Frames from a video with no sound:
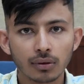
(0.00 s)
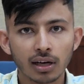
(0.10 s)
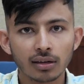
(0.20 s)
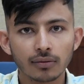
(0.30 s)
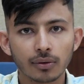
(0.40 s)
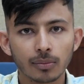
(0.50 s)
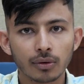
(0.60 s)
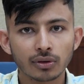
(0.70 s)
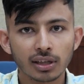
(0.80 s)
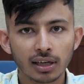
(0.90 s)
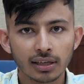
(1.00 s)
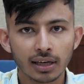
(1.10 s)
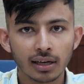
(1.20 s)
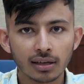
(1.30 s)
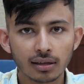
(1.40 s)
Suhag from Rohtak,
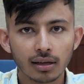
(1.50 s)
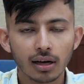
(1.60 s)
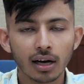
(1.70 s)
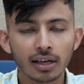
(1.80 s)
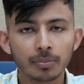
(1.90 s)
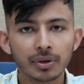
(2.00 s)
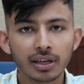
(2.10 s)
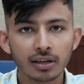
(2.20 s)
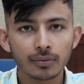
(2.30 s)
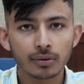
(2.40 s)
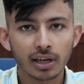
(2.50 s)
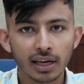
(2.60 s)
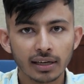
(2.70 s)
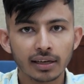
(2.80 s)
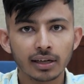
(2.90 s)
Haryana. I appeared for
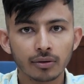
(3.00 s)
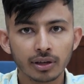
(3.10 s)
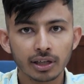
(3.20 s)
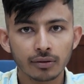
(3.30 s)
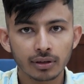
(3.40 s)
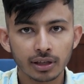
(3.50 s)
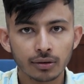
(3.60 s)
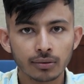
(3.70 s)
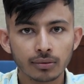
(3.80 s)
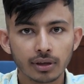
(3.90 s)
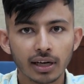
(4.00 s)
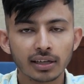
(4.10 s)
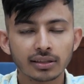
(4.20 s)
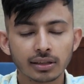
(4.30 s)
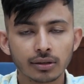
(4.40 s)
CAT in 2022 and
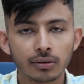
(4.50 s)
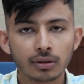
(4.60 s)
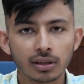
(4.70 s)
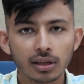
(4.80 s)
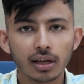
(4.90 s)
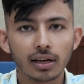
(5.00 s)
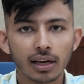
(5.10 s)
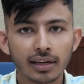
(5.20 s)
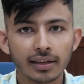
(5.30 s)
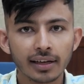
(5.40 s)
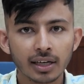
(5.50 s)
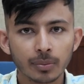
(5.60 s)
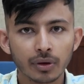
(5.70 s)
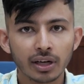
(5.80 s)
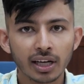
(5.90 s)
secured
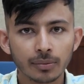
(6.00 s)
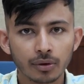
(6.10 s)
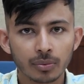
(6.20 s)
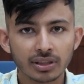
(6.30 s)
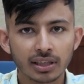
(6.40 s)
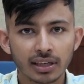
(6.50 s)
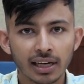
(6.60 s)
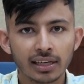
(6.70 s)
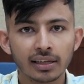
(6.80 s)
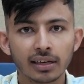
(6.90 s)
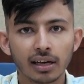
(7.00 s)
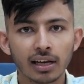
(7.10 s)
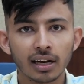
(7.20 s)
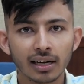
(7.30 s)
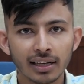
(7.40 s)
98.94 percentile in
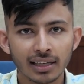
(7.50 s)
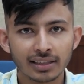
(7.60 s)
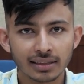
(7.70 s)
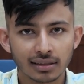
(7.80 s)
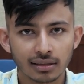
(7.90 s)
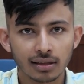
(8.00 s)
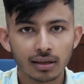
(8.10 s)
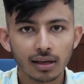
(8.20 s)
LRDI section.